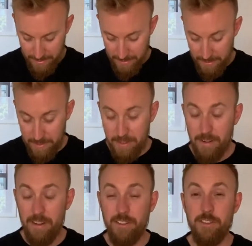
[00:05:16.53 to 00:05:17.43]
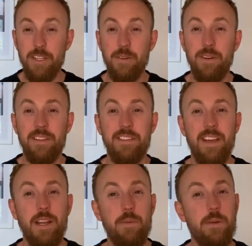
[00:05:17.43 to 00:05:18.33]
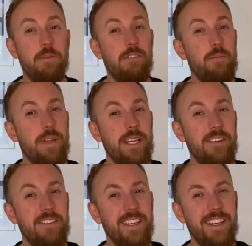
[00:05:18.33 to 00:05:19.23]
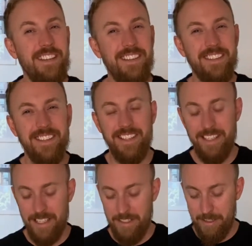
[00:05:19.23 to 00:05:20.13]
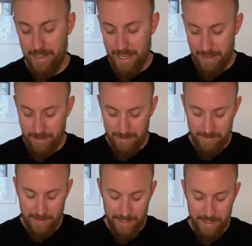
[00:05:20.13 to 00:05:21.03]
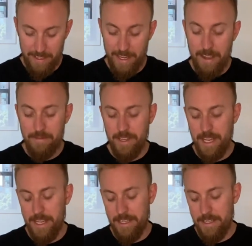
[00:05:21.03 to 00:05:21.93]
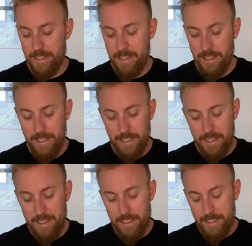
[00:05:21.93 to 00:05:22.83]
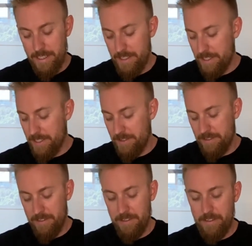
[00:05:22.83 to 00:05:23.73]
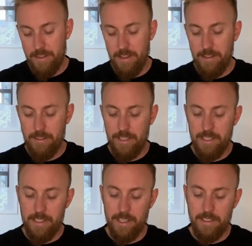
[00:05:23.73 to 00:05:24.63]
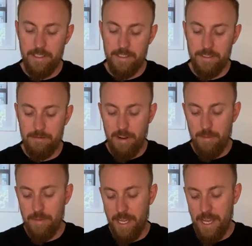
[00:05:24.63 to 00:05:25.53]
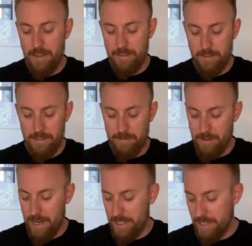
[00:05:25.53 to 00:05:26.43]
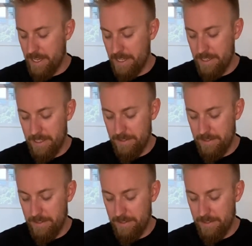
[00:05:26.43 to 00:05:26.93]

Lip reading: So after doing one side, we will repeat on the other side. So now with the left hand, just slowly starting to rub down the right hand.